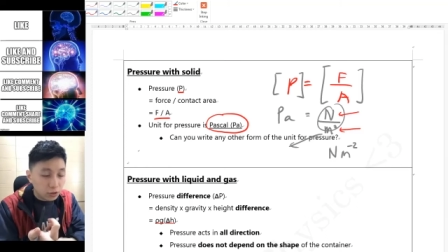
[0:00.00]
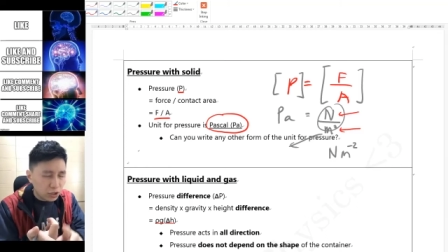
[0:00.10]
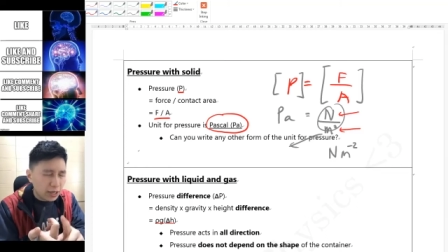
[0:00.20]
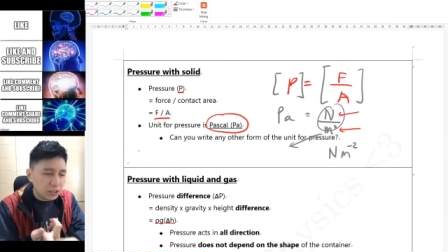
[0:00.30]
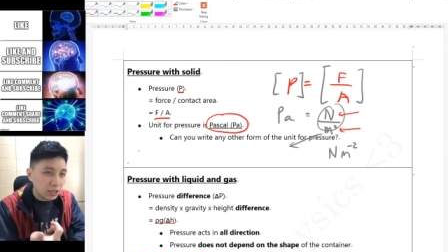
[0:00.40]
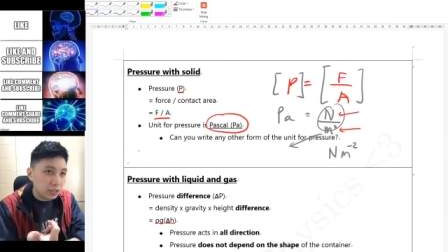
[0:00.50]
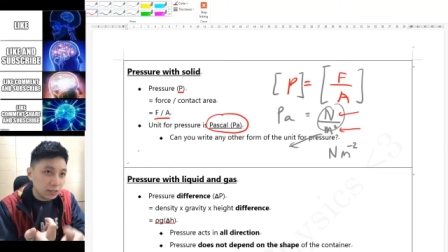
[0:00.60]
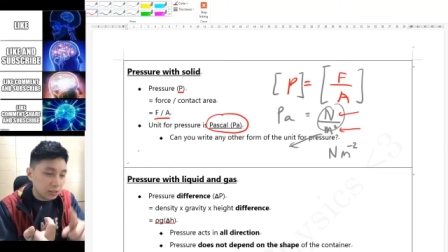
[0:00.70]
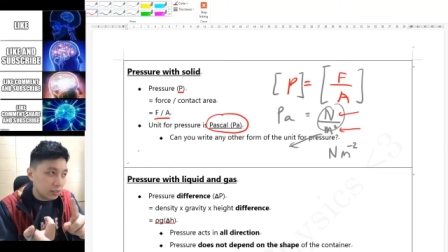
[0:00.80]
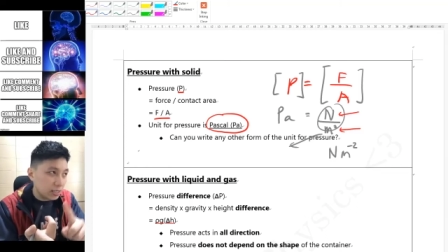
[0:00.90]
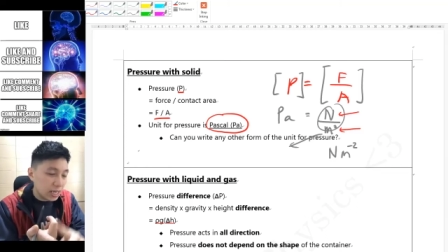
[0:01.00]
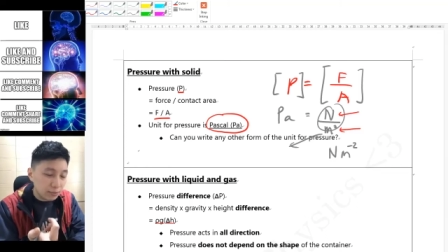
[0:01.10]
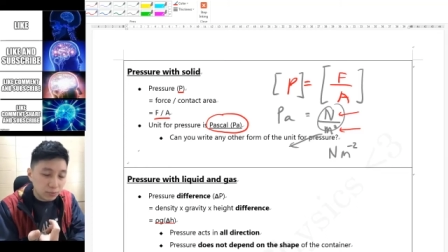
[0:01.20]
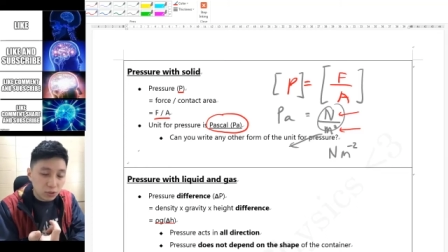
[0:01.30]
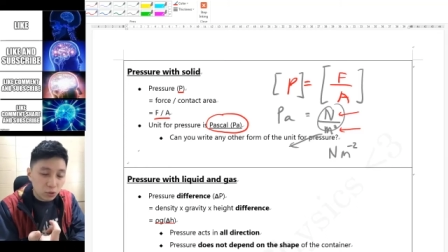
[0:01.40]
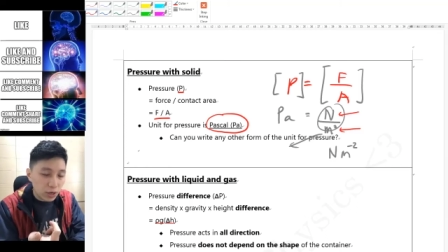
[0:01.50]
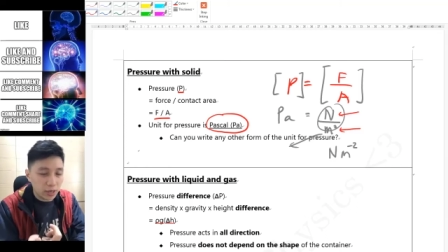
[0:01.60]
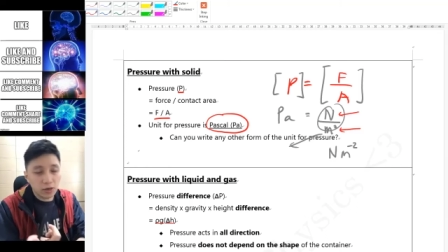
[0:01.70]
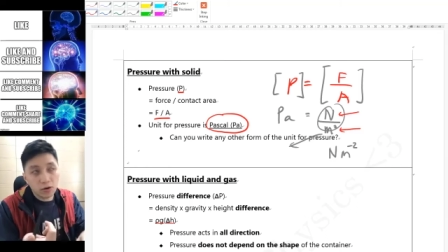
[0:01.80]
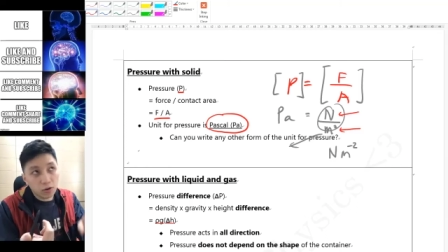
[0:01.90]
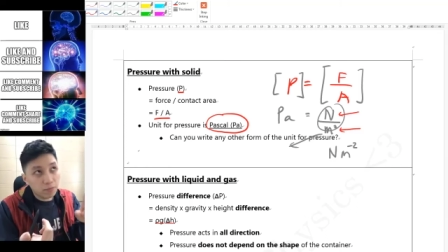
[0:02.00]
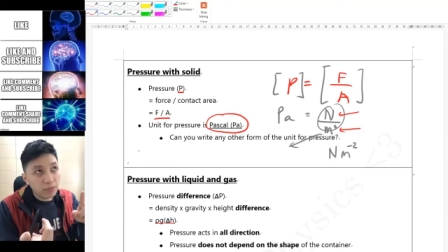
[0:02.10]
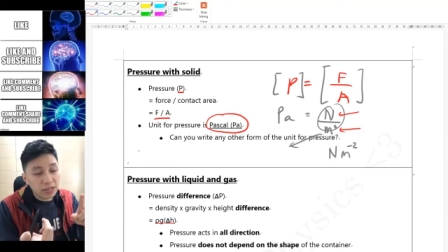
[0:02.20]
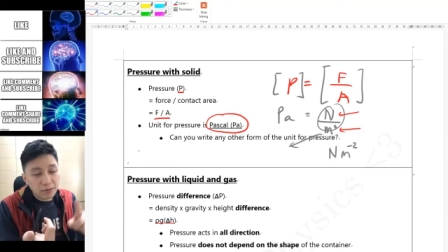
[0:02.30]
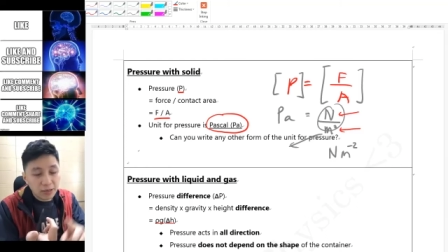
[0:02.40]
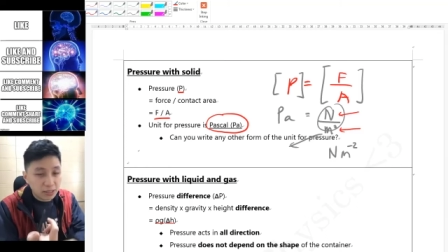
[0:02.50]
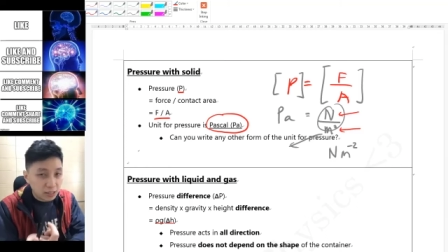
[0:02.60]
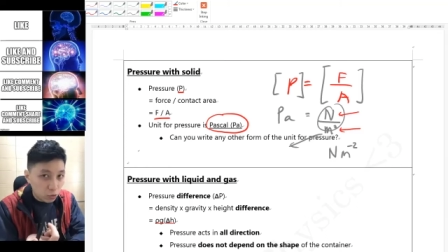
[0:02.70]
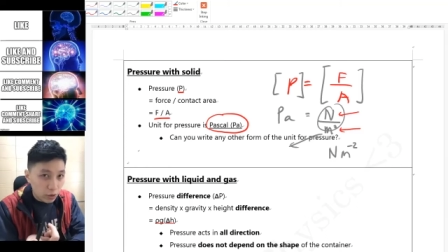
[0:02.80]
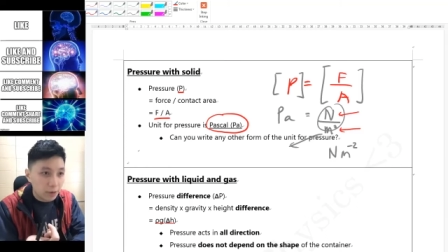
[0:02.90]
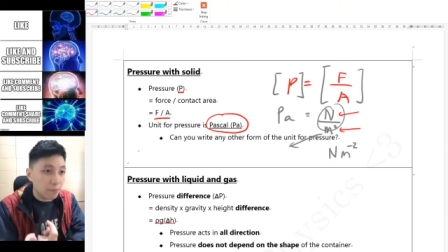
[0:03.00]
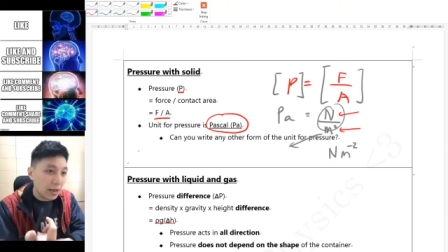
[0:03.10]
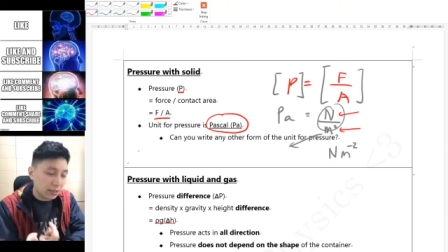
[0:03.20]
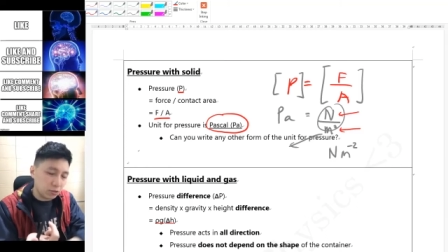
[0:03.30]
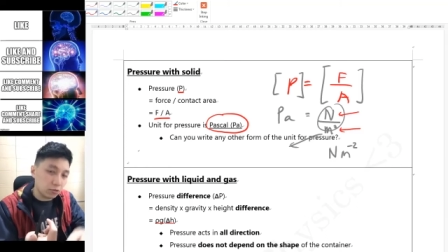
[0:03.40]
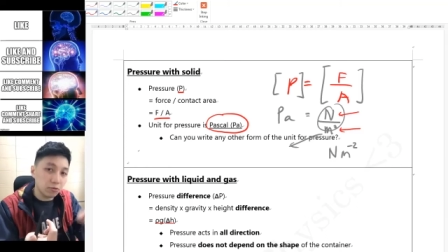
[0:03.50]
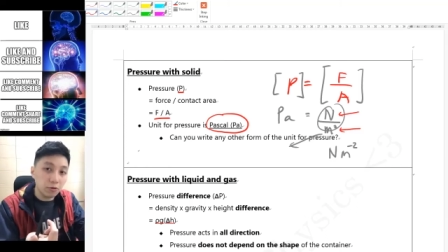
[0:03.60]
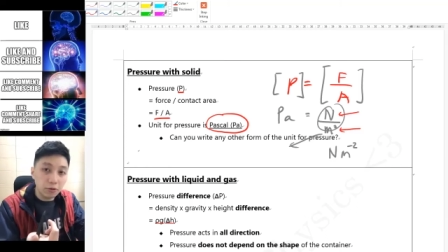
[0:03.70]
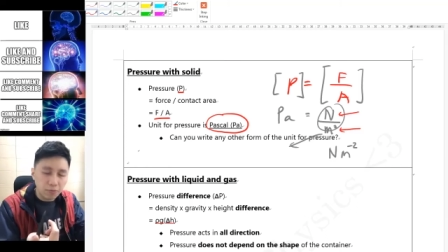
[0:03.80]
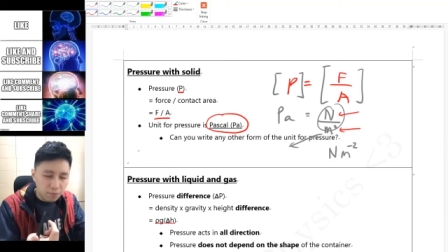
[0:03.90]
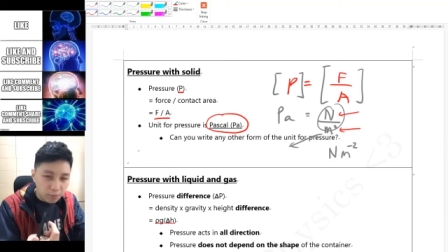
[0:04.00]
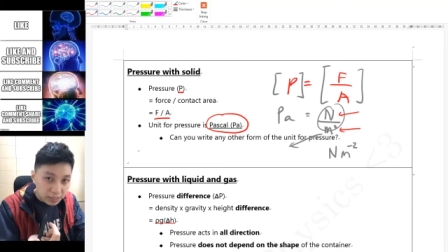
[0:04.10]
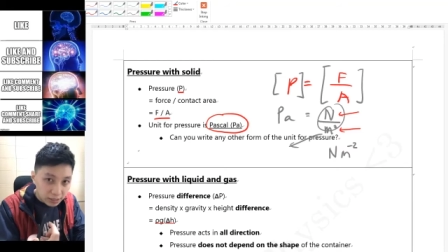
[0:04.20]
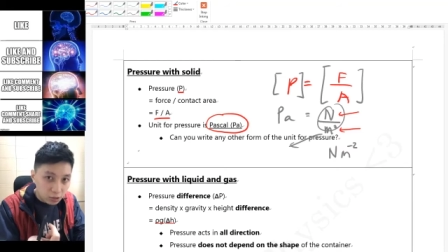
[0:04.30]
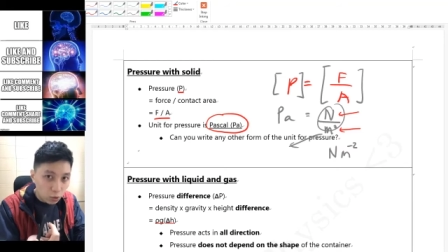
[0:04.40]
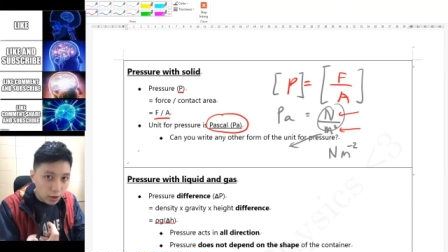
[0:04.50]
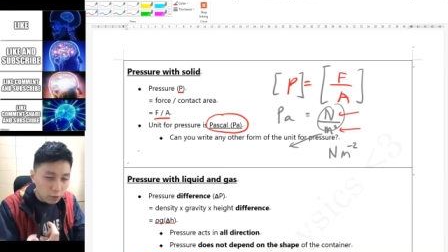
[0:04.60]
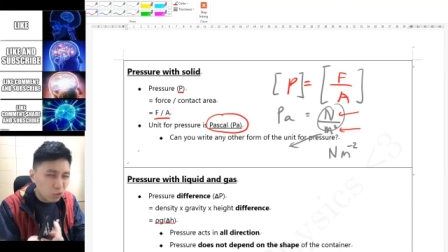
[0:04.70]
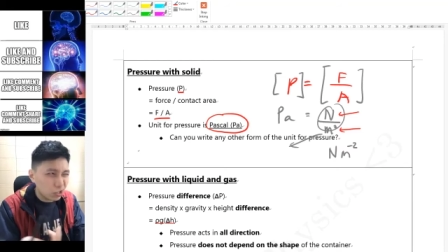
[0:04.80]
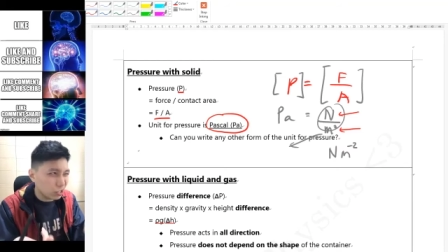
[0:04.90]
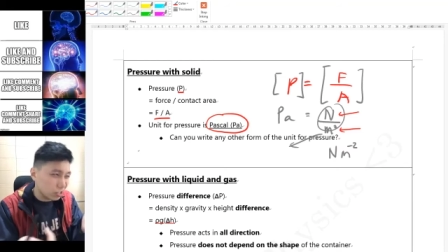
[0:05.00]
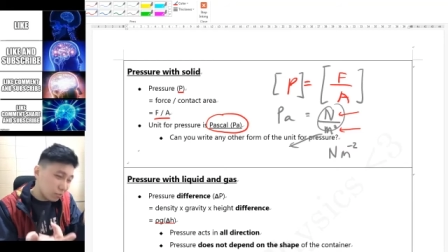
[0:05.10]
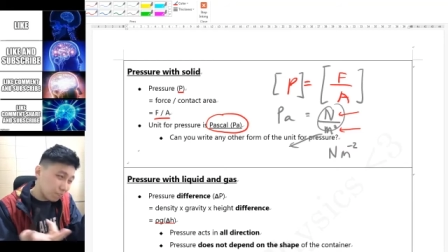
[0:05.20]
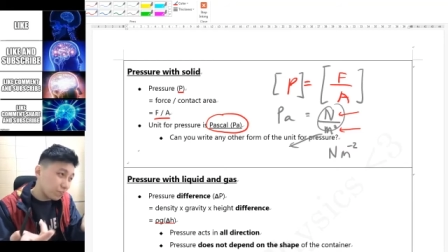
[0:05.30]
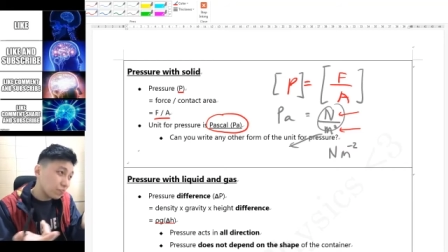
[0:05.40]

changing the cm square or millimeter square back to meter square, which is